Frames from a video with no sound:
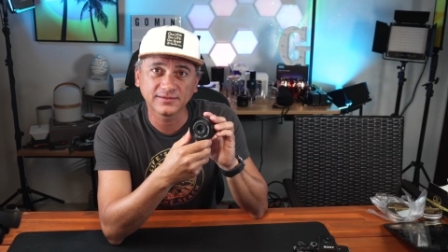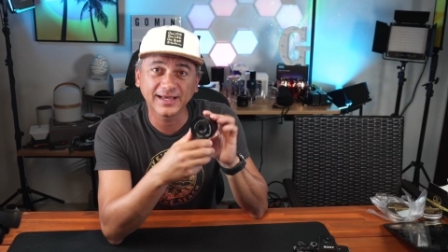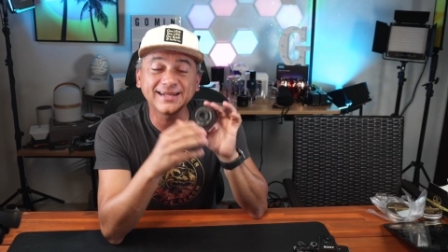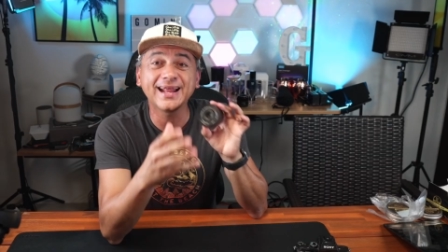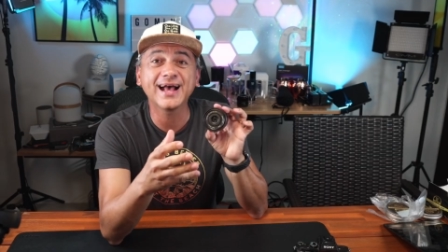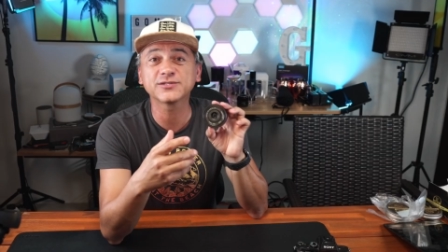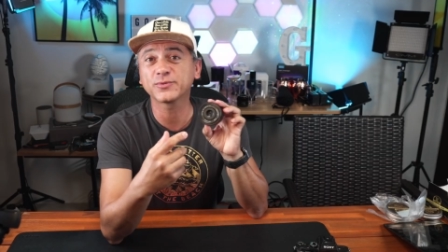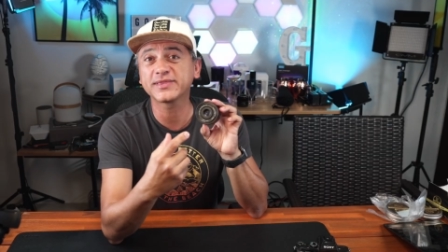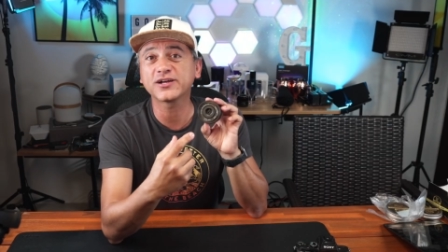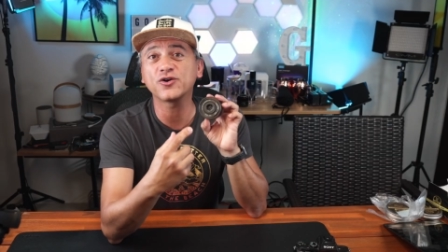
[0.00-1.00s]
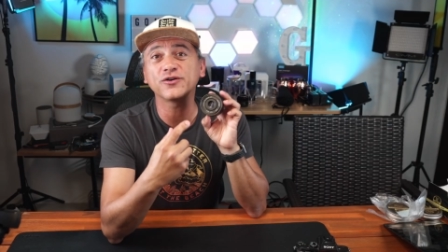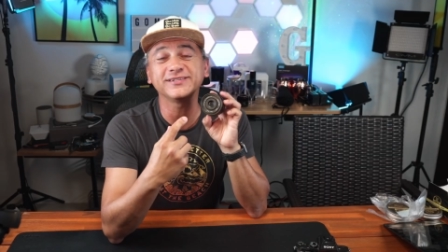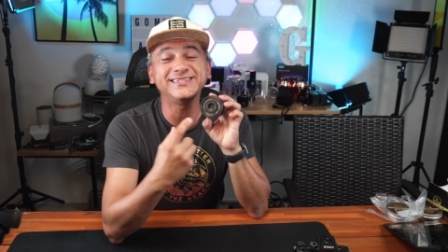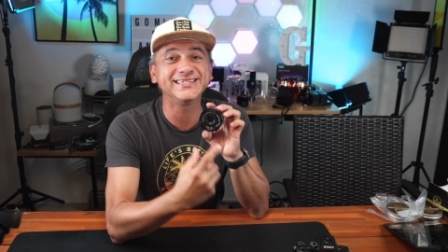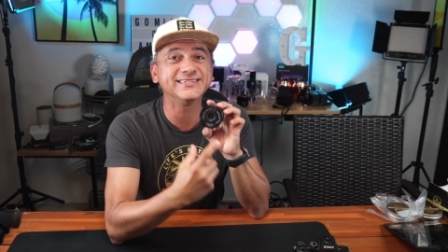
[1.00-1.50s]
And it has what they call
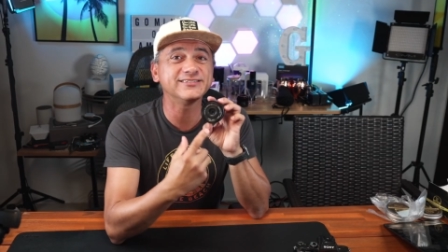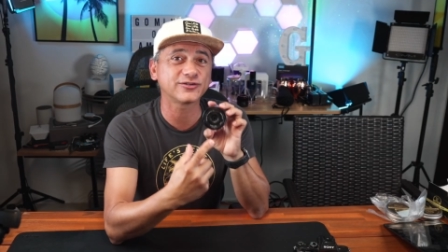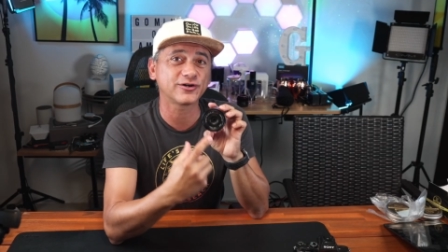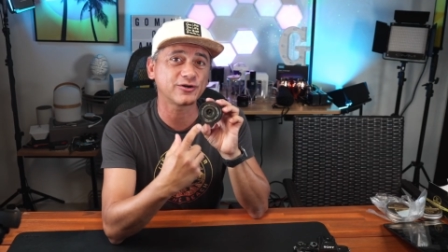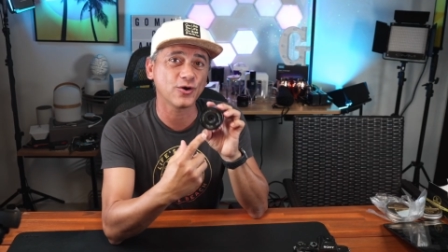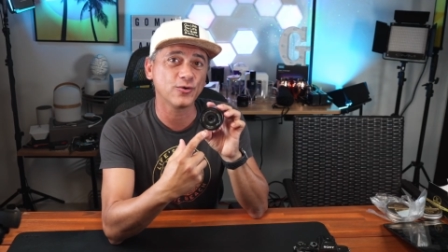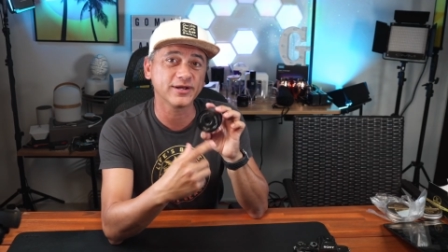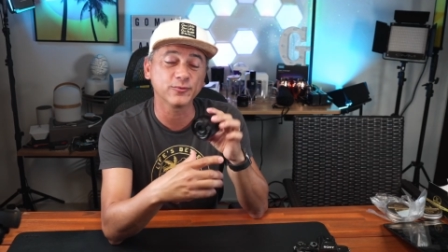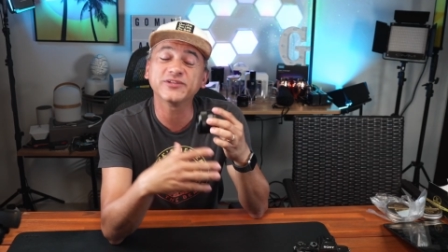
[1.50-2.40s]
the T-Star coating,